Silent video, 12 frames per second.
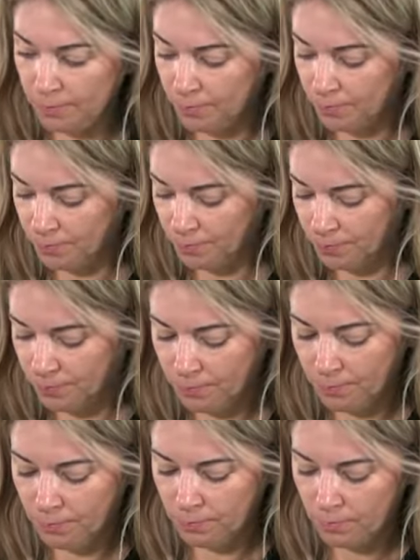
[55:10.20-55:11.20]
of our
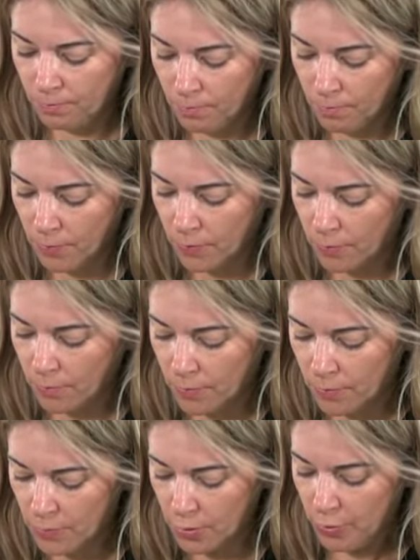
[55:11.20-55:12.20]
colors in stock right
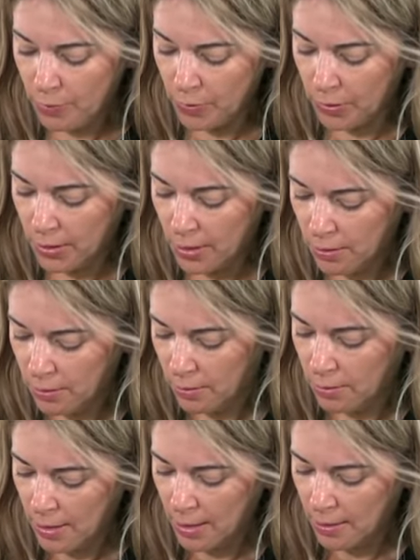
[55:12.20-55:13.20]
now. Do I we think, really? Yeah,
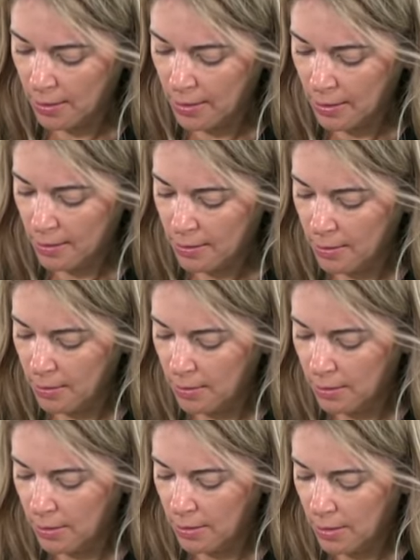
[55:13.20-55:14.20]
there's only two or
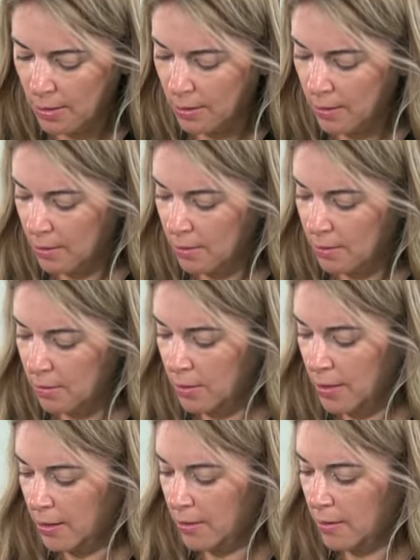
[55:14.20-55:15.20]
three that are
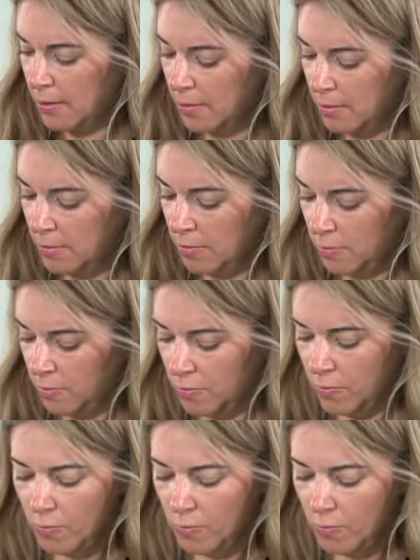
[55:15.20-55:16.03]
in and out right now.